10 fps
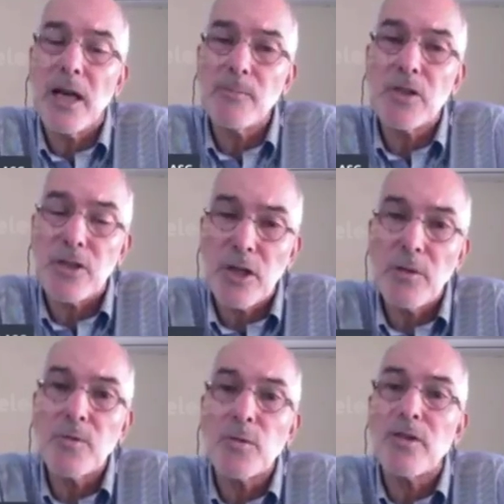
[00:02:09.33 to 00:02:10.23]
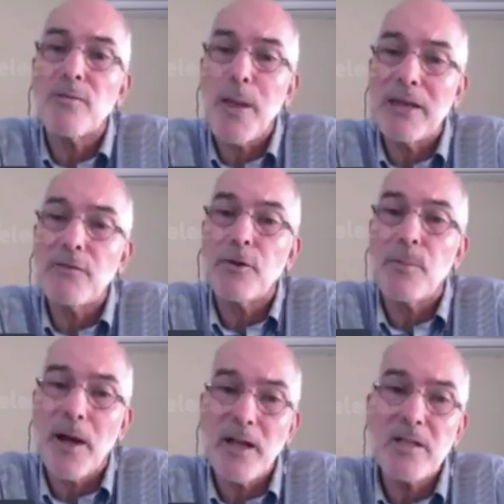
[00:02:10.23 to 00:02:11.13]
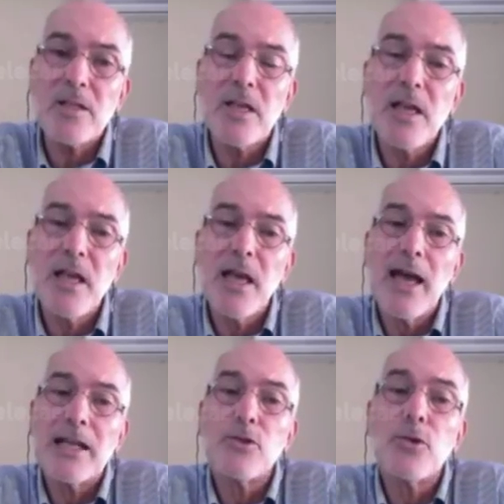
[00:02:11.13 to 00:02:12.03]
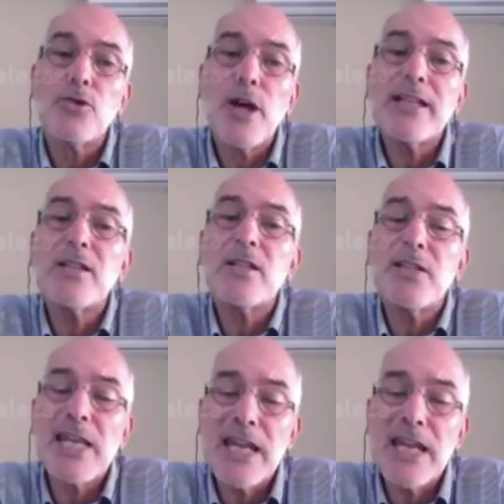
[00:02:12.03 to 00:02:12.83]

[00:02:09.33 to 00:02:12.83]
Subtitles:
to come to terms with a painful past and to address the